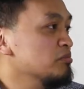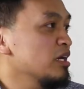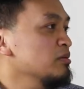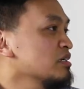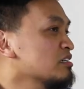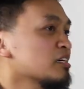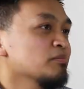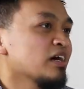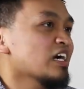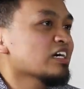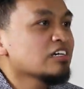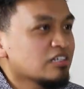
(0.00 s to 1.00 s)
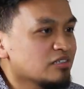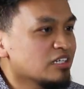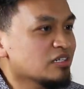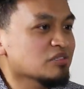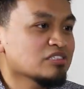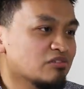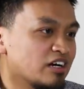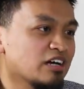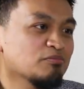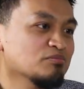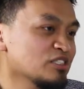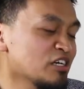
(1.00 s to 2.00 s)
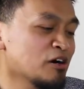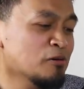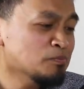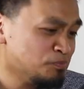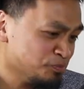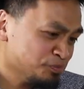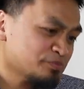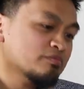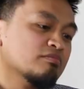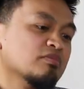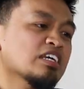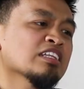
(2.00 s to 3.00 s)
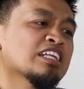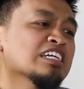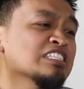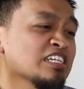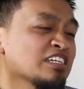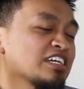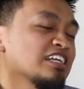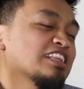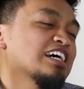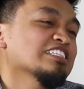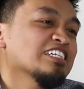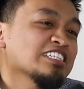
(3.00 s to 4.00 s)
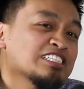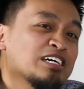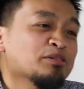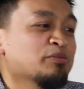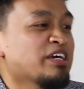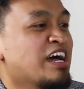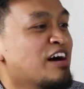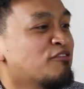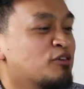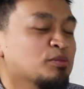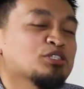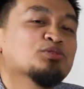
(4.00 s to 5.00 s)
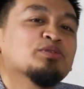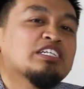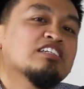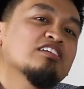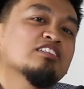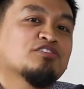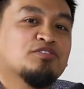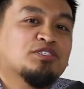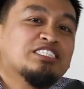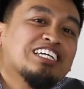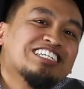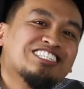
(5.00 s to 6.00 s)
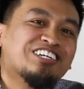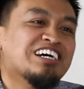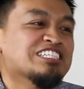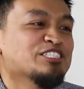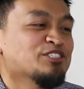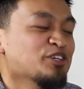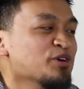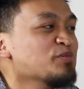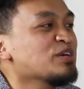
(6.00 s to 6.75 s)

maybe it'll come back. Who knows, right? So that's it, and that's all the time that we have for Between Us Foos. Thanks you guys so